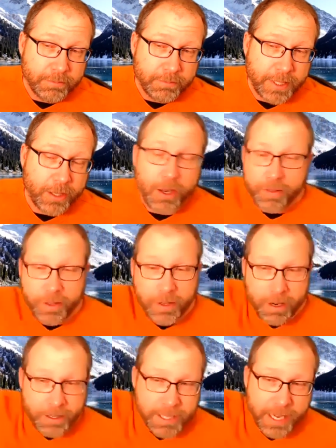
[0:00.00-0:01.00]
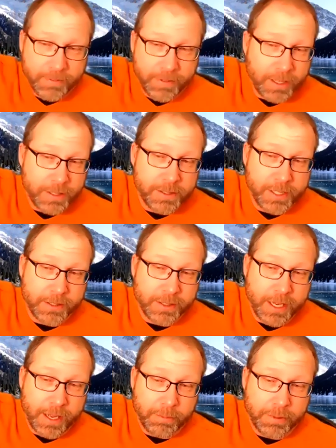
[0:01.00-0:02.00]
and all the cars have guns on
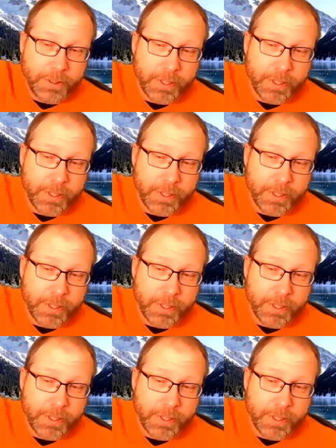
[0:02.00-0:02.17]
top.